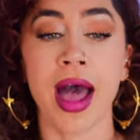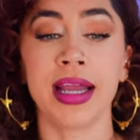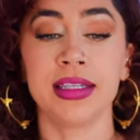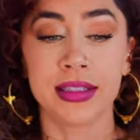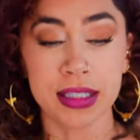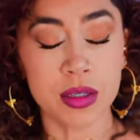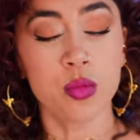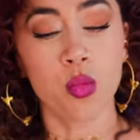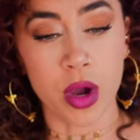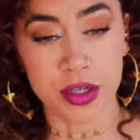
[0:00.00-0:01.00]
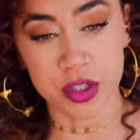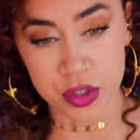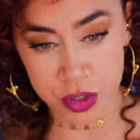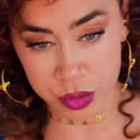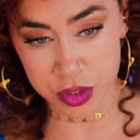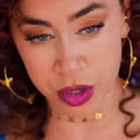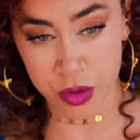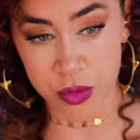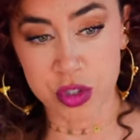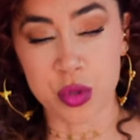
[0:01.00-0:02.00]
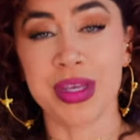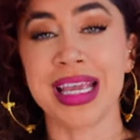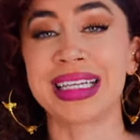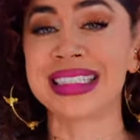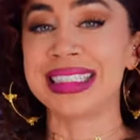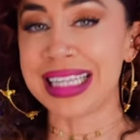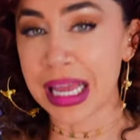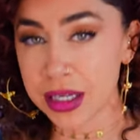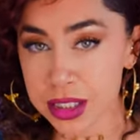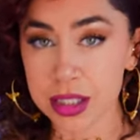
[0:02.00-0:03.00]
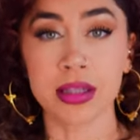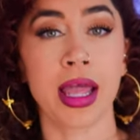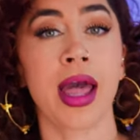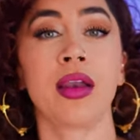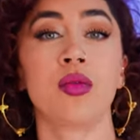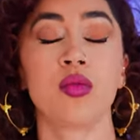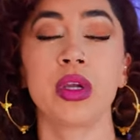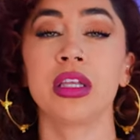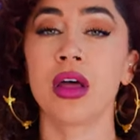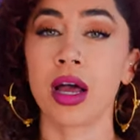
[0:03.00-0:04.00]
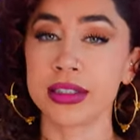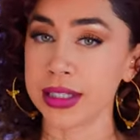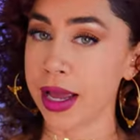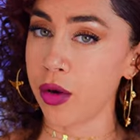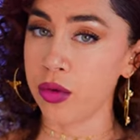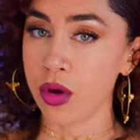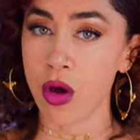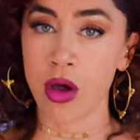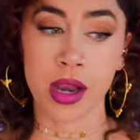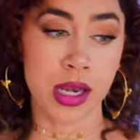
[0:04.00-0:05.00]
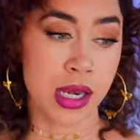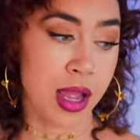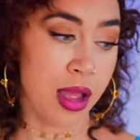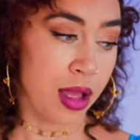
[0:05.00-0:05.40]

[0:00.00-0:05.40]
I didn't want to do so to the extent that we lost out on